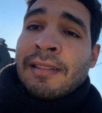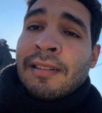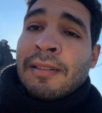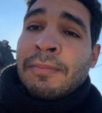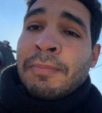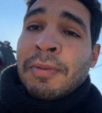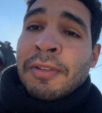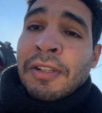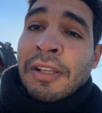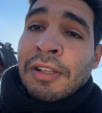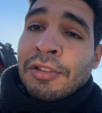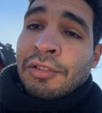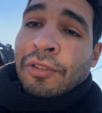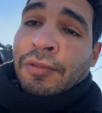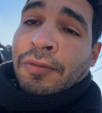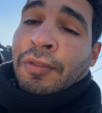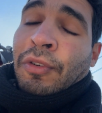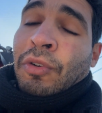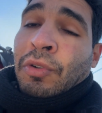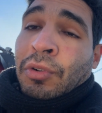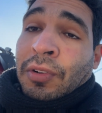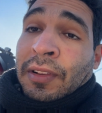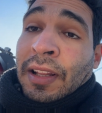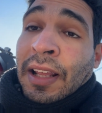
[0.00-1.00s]
prediction
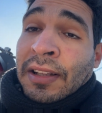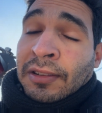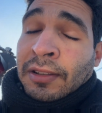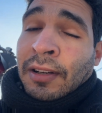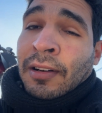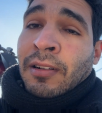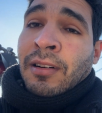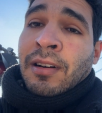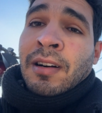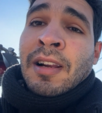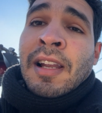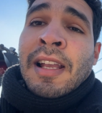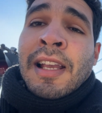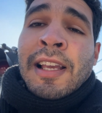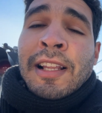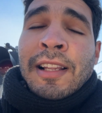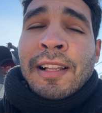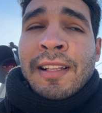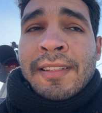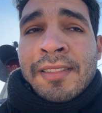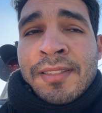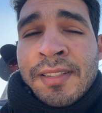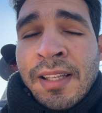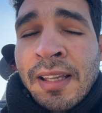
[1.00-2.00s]
for that car.
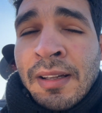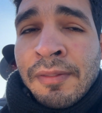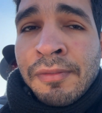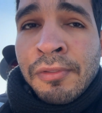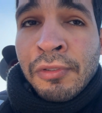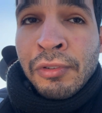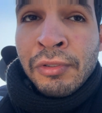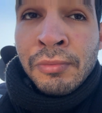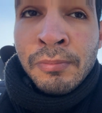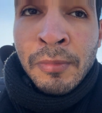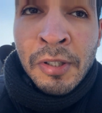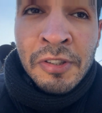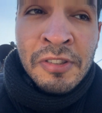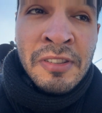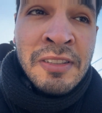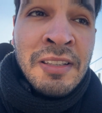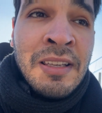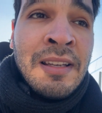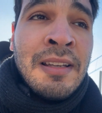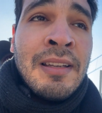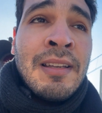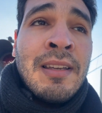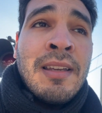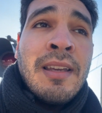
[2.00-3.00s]
Let's say a Ford
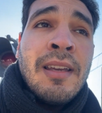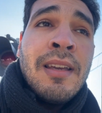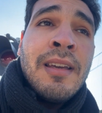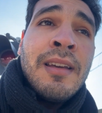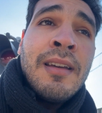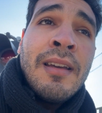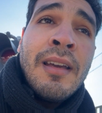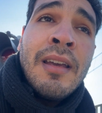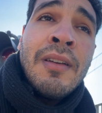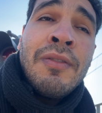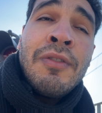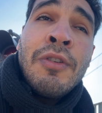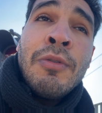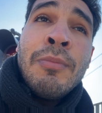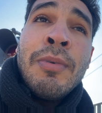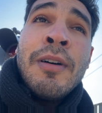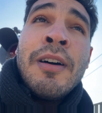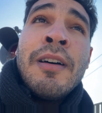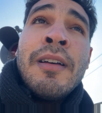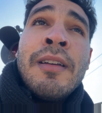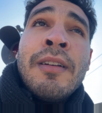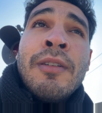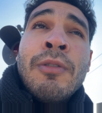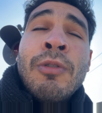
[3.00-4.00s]
Mustang, if you
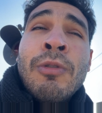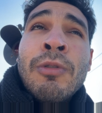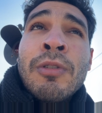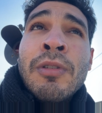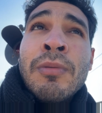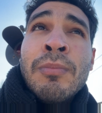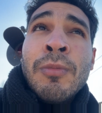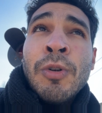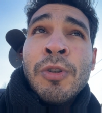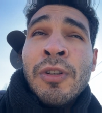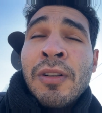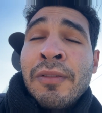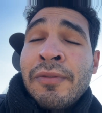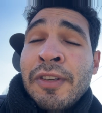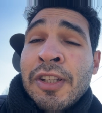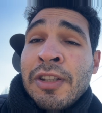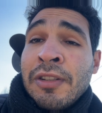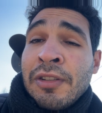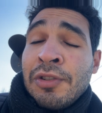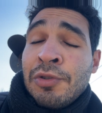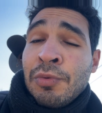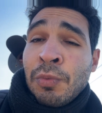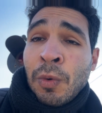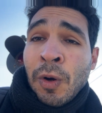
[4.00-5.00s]
buy an older model,
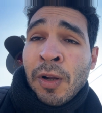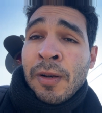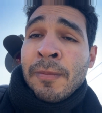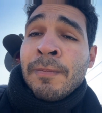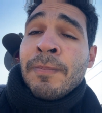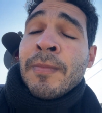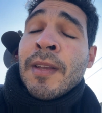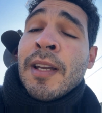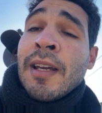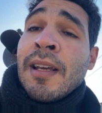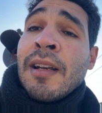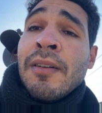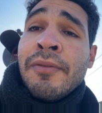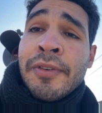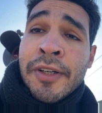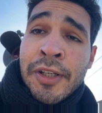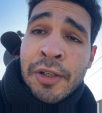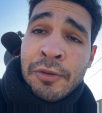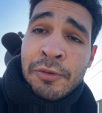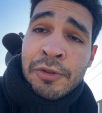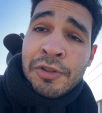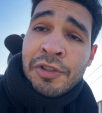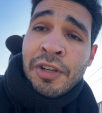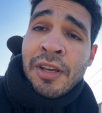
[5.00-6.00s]
vintage one, in a very
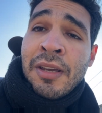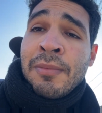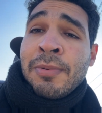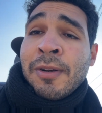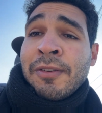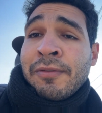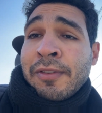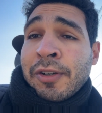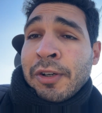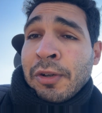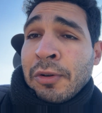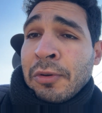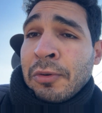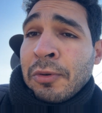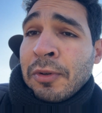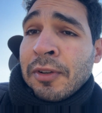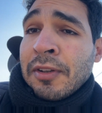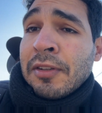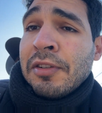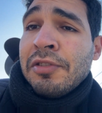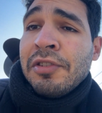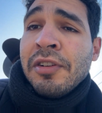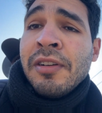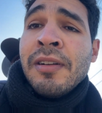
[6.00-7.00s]
good shape, in a very good
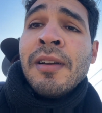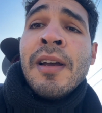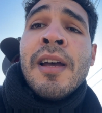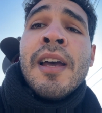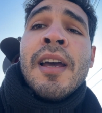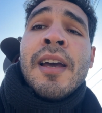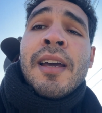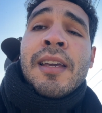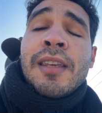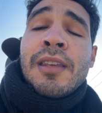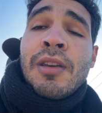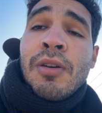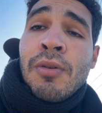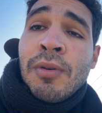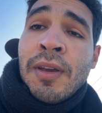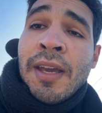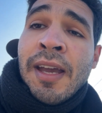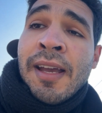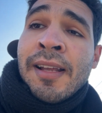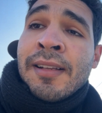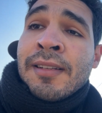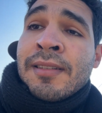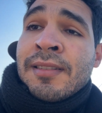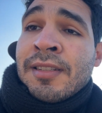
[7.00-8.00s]
condition, you
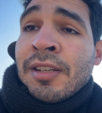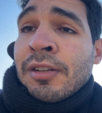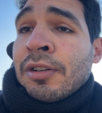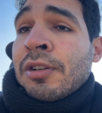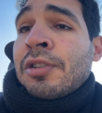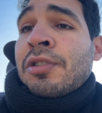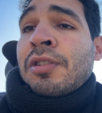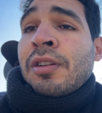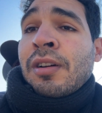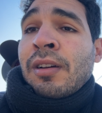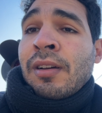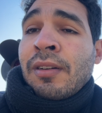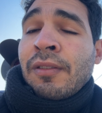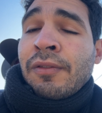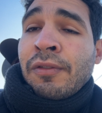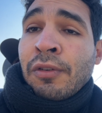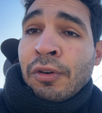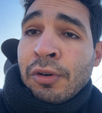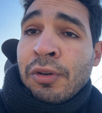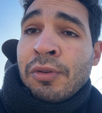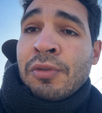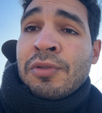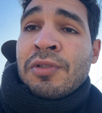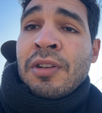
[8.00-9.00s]
can search
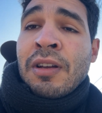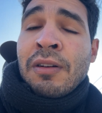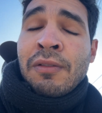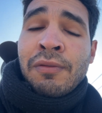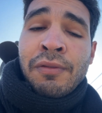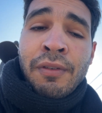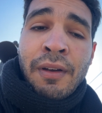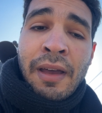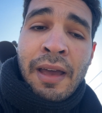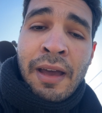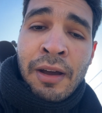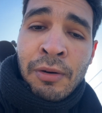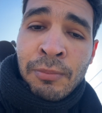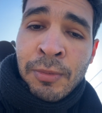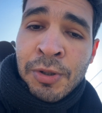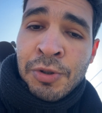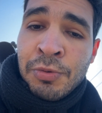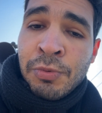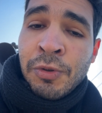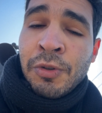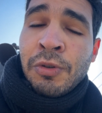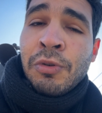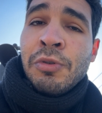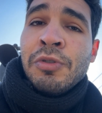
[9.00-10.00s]
for yourself how
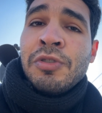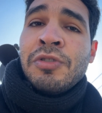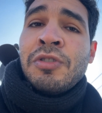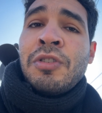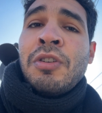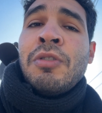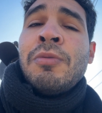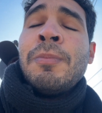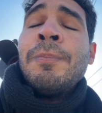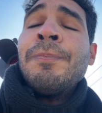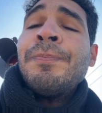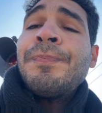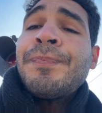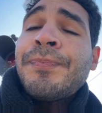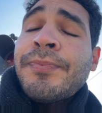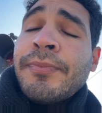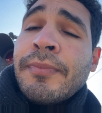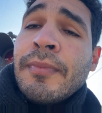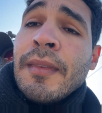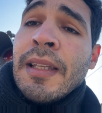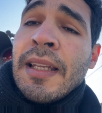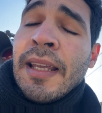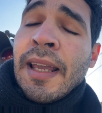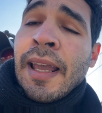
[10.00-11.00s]
much would it cost you,
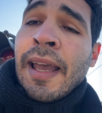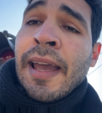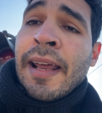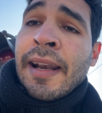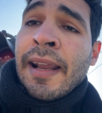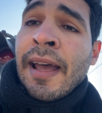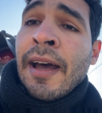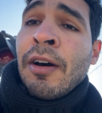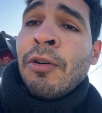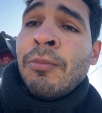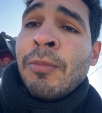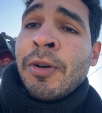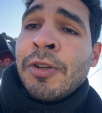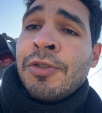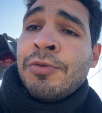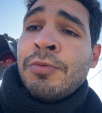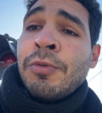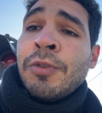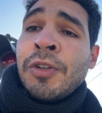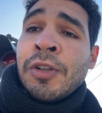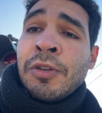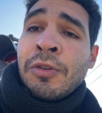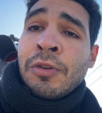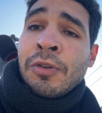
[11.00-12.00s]
and how much
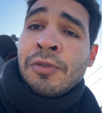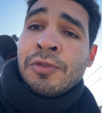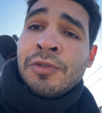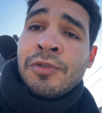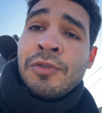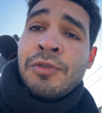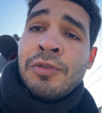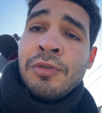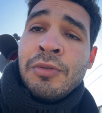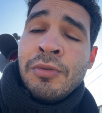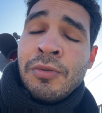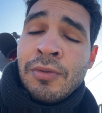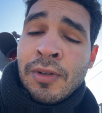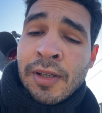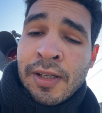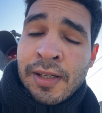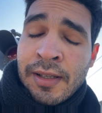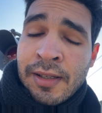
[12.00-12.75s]
would it cost to